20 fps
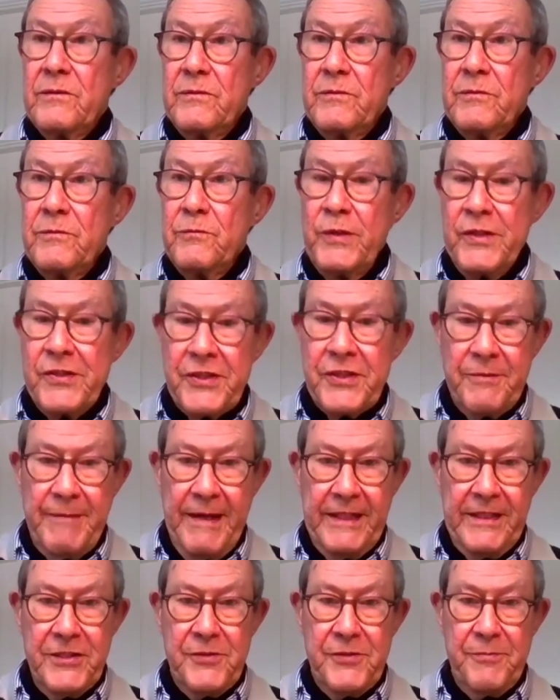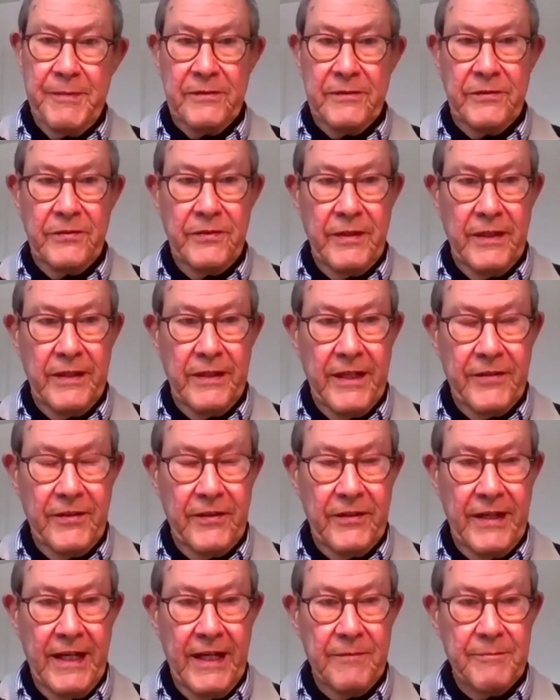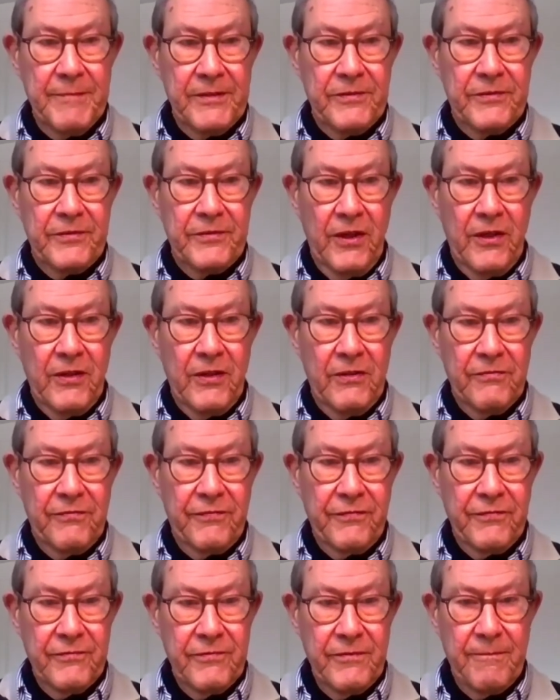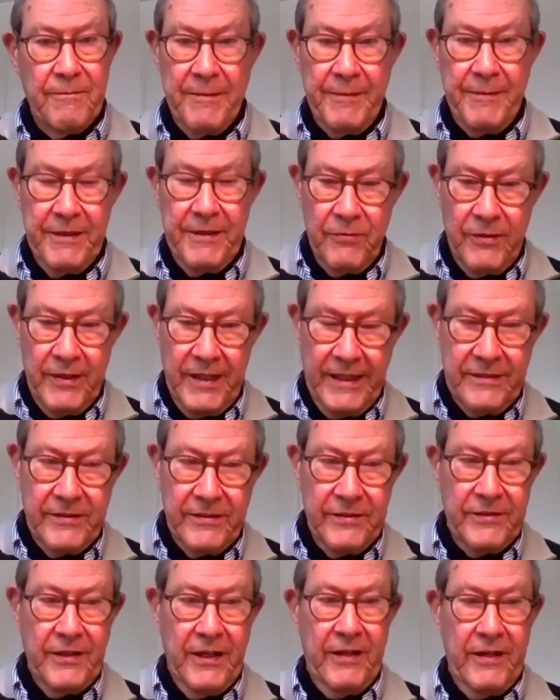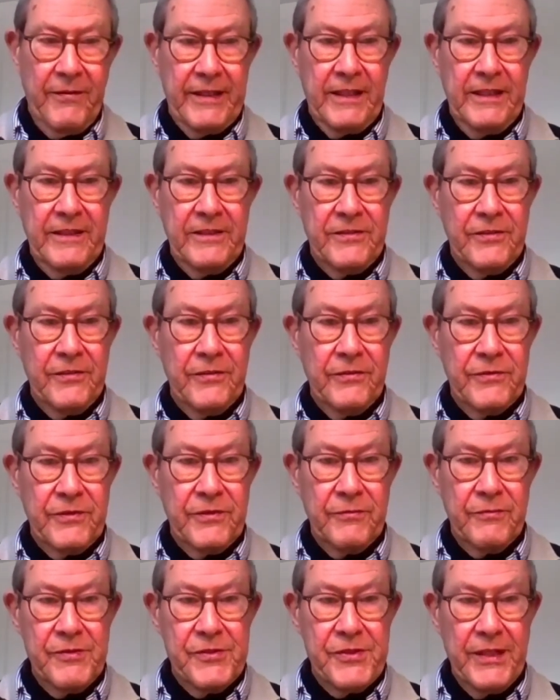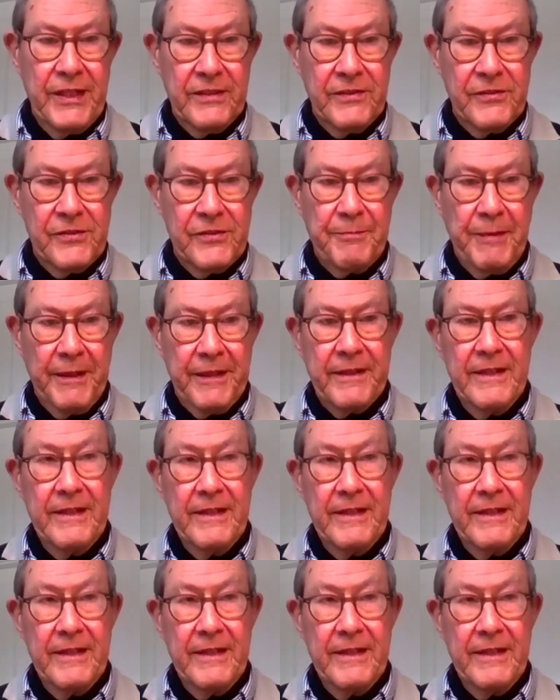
Risk management, another element of maybe related directly to resilience, but